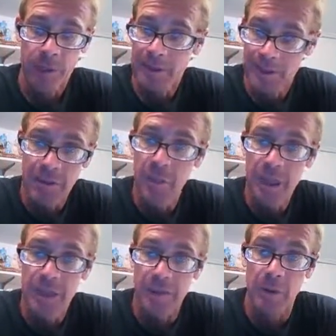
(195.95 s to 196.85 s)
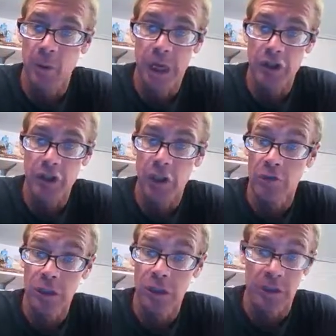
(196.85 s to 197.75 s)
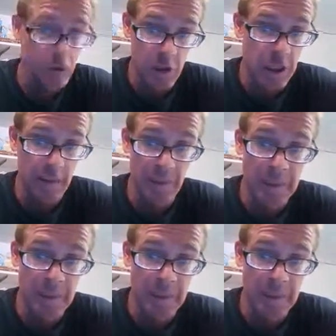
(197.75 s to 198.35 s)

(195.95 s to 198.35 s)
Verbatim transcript: and somebody's been watching your videos, not